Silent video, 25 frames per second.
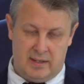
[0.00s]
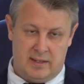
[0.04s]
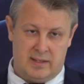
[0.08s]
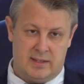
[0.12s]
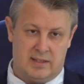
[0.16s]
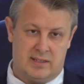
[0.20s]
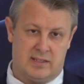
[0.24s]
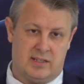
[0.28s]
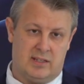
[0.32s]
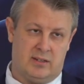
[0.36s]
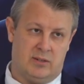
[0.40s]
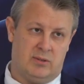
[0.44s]

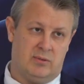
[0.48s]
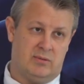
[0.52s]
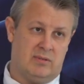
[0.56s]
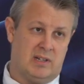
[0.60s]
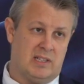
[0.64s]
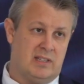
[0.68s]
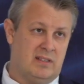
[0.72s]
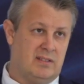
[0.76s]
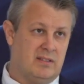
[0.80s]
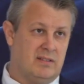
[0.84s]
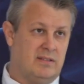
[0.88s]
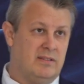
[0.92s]
So
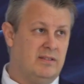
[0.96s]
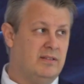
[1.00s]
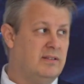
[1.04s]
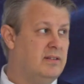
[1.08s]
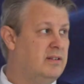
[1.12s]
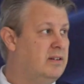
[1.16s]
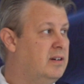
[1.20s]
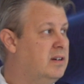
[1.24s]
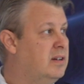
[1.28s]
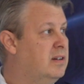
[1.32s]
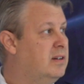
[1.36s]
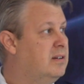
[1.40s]
what
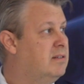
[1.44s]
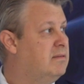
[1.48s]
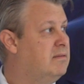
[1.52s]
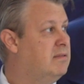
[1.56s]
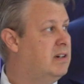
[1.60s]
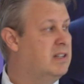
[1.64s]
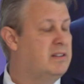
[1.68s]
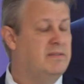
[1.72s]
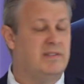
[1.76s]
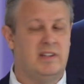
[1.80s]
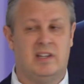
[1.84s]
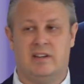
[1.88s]

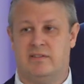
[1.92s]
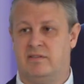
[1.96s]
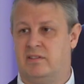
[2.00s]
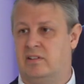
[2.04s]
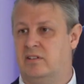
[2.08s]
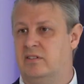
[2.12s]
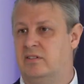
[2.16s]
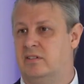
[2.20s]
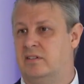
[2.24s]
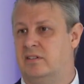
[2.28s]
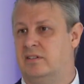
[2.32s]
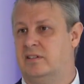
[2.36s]
we have
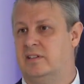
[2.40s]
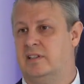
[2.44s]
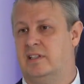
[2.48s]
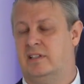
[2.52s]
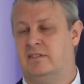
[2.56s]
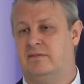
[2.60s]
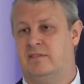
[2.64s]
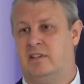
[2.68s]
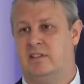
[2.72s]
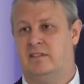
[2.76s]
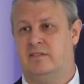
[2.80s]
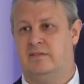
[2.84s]
learned
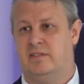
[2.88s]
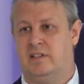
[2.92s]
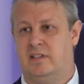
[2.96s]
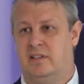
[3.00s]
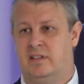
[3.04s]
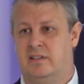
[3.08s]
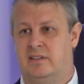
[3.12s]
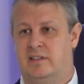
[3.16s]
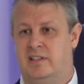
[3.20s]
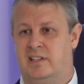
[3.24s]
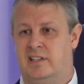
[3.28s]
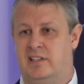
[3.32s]
and what
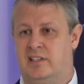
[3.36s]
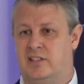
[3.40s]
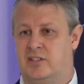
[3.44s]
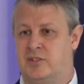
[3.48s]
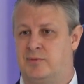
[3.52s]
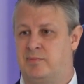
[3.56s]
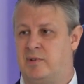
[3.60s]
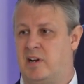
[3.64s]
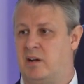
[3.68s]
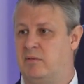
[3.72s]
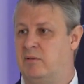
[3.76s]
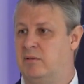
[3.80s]
we
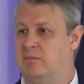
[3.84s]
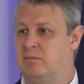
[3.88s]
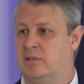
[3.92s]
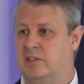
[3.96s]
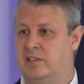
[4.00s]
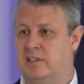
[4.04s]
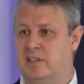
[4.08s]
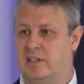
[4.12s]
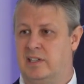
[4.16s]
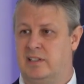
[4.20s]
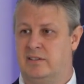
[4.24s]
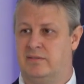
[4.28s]
teach
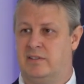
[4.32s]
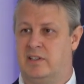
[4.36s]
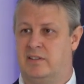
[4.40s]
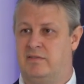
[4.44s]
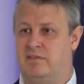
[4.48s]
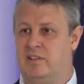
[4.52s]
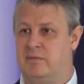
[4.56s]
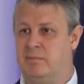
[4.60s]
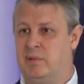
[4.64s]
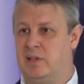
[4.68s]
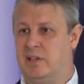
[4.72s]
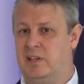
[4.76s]
probably and
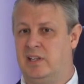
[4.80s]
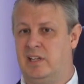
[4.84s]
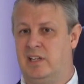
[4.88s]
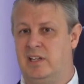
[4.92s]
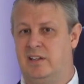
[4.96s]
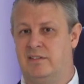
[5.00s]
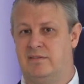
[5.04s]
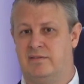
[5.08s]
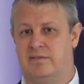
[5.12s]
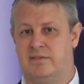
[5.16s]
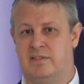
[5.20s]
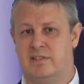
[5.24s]
what we
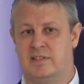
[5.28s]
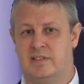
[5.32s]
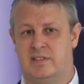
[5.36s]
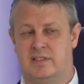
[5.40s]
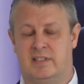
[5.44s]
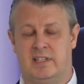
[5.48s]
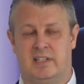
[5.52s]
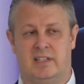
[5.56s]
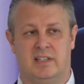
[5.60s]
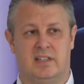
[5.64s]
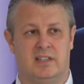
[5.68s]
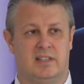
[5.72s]
believe
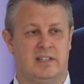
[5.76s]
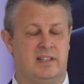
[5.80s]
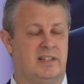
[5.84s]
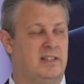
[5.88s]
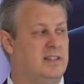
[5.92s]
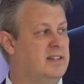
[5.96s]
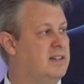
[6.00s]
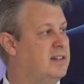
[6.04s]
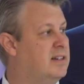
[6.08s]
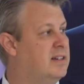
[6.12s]
still is